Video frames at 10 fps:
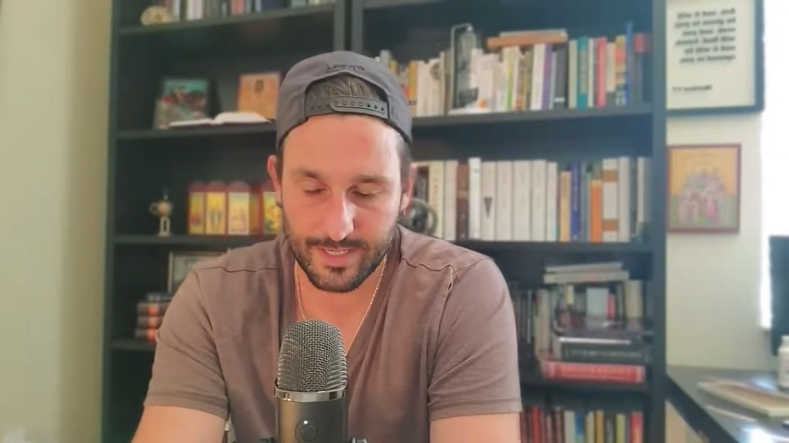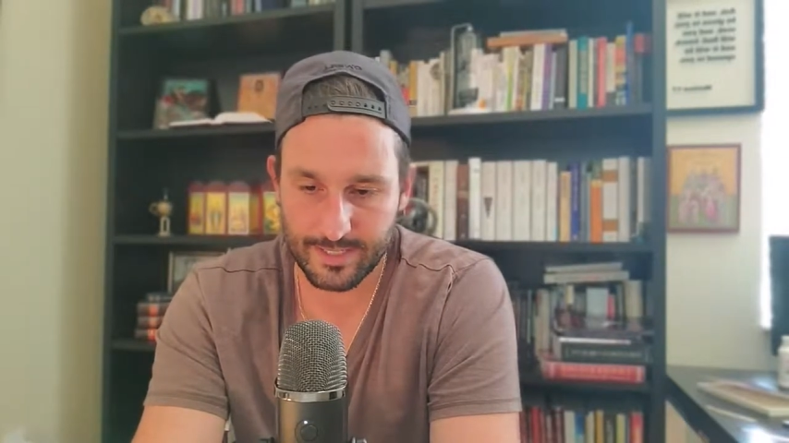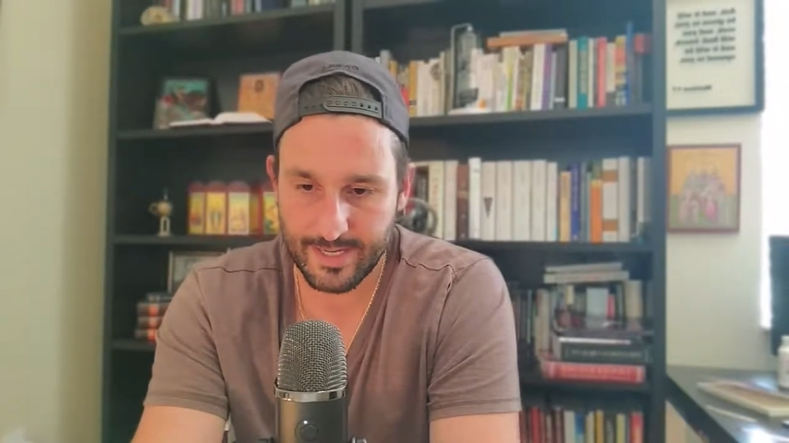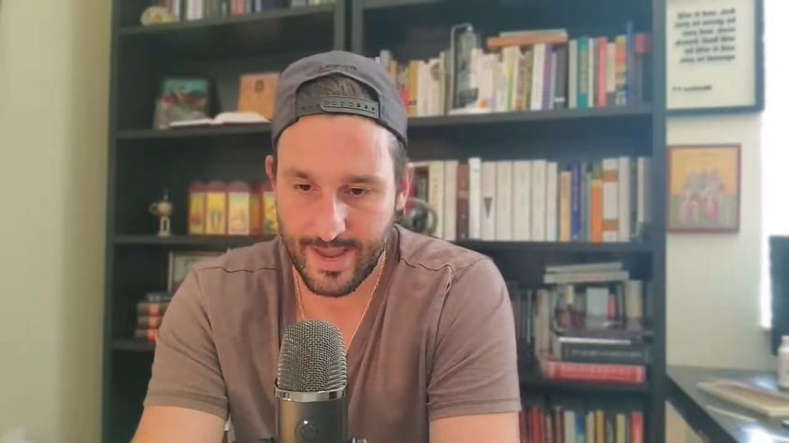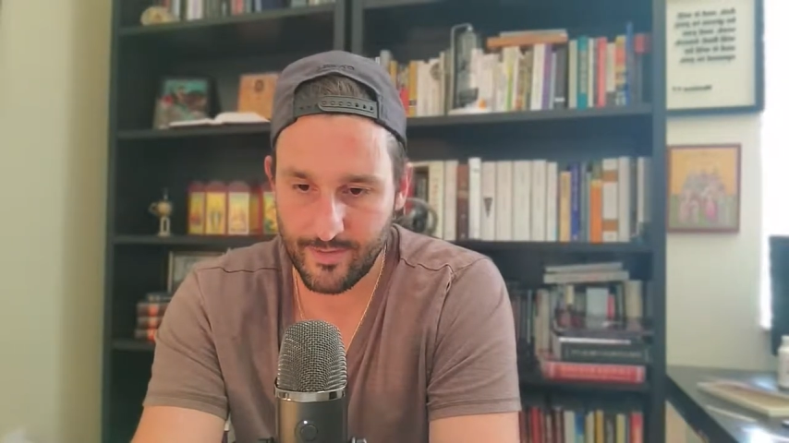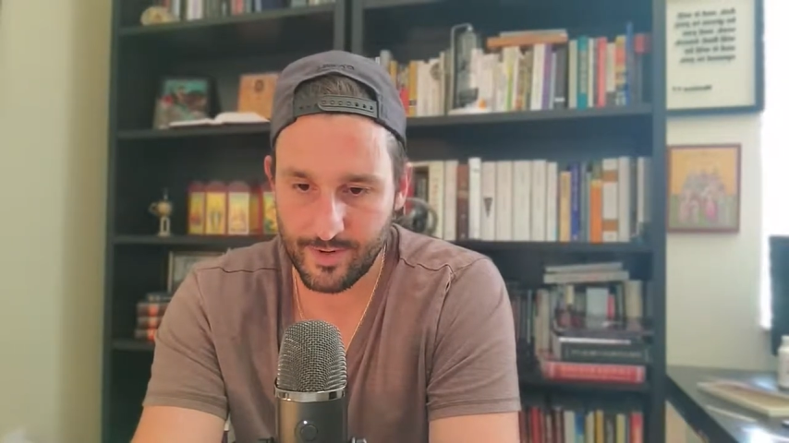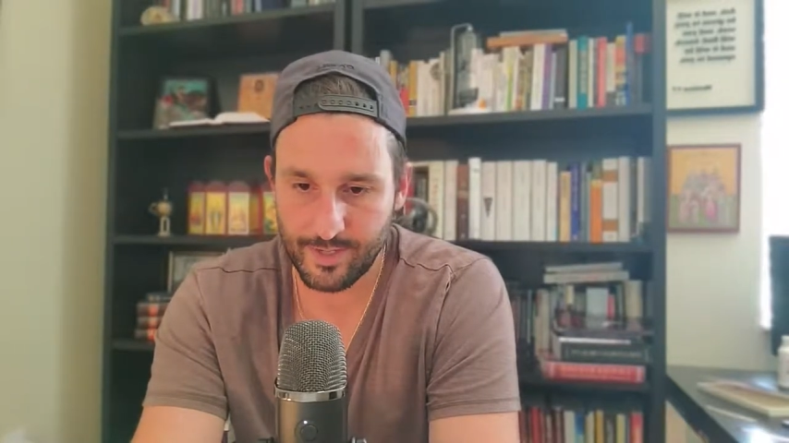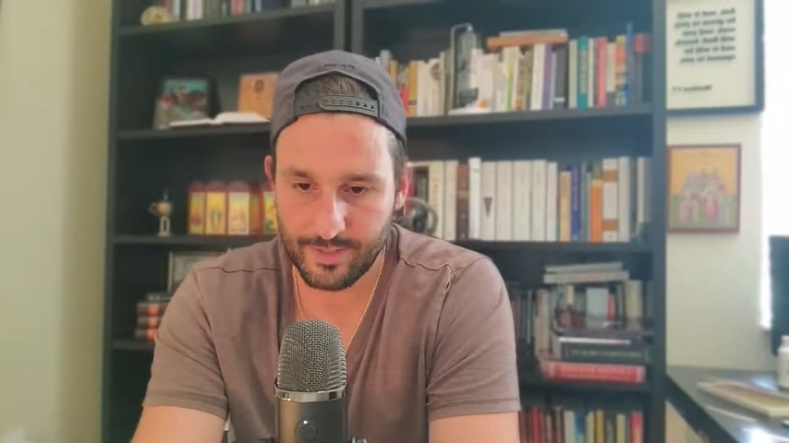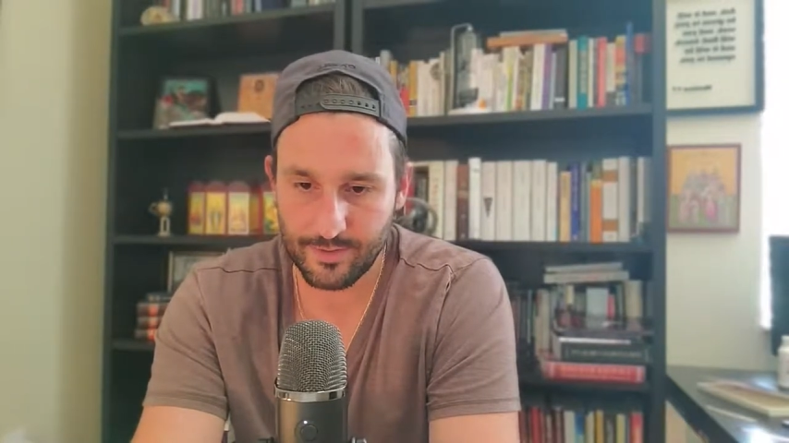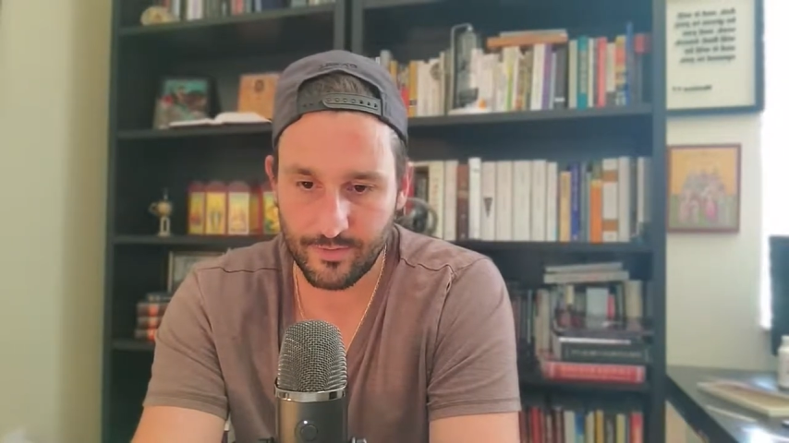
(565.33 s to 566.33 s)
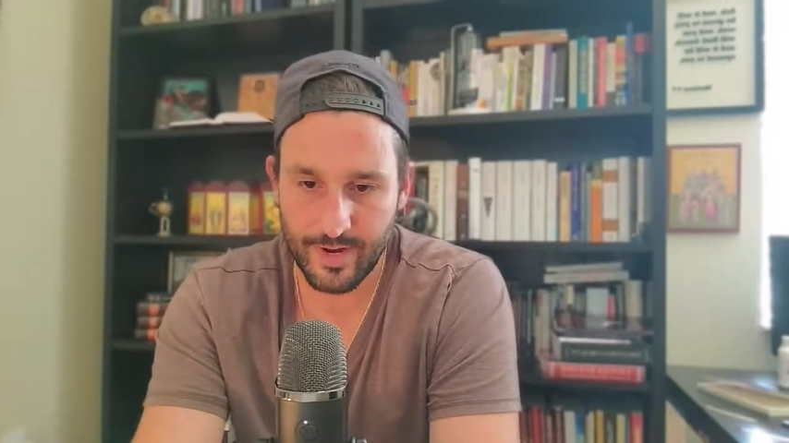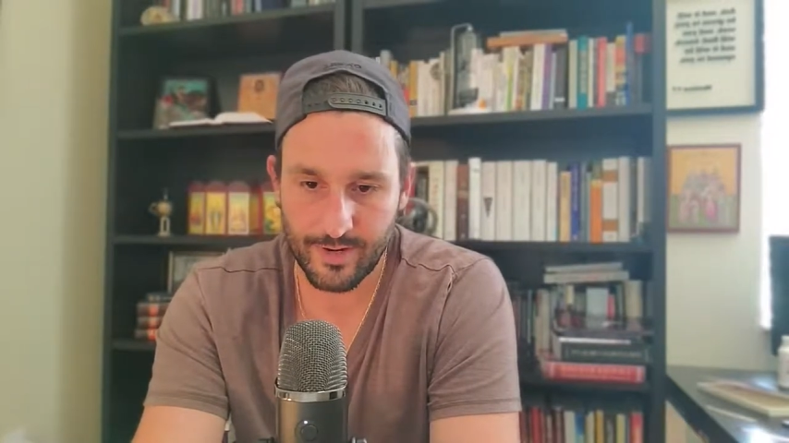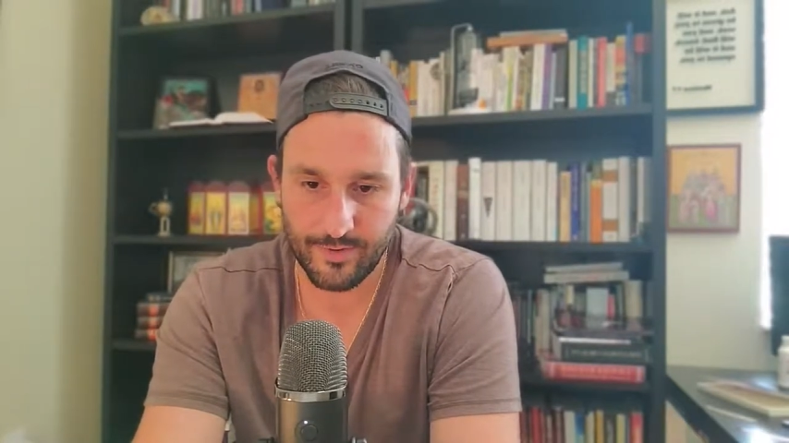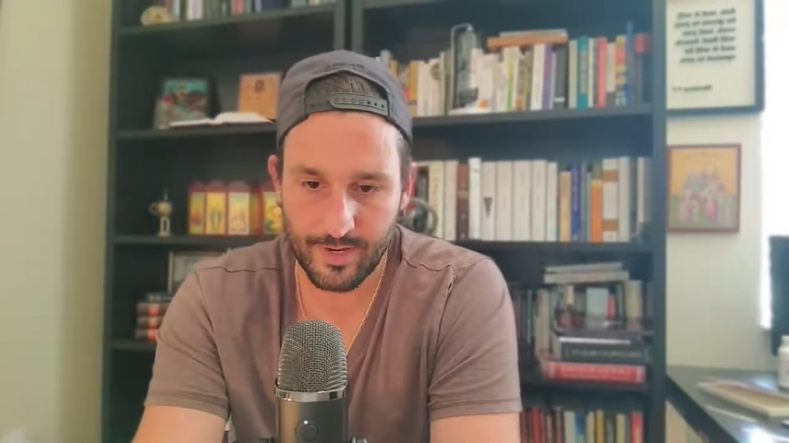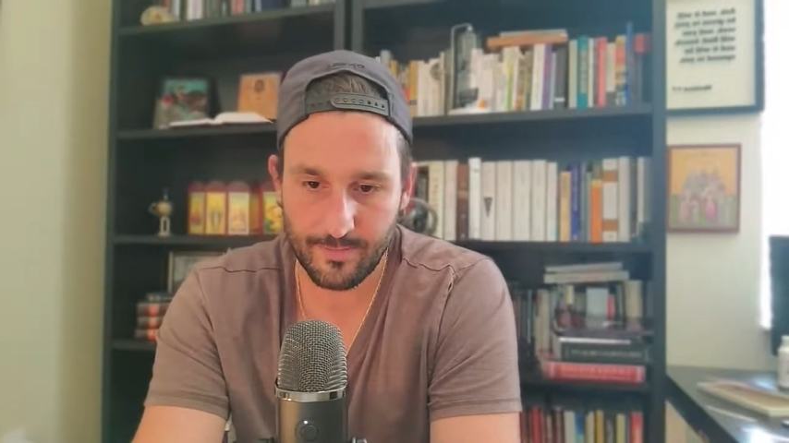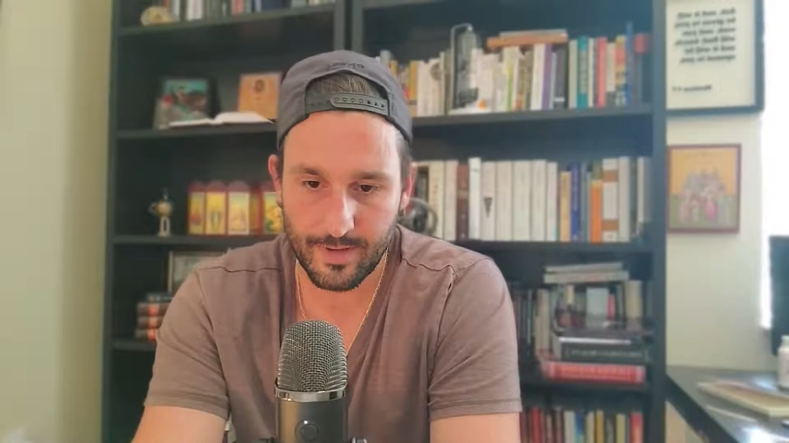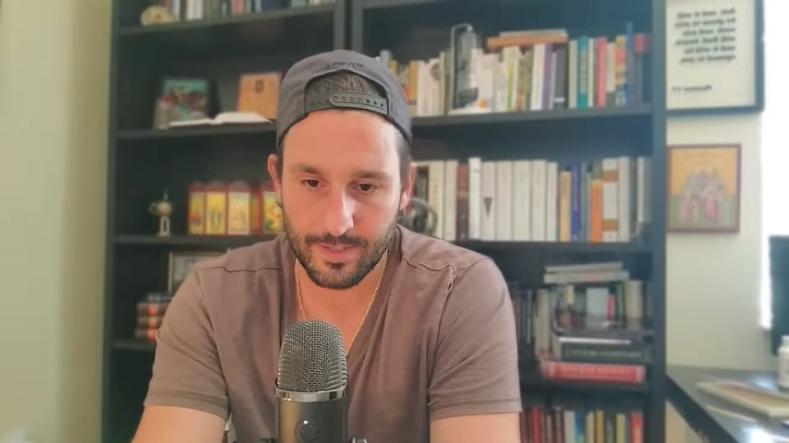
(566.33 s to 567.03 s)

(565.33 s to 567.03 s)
is gathered into the granary,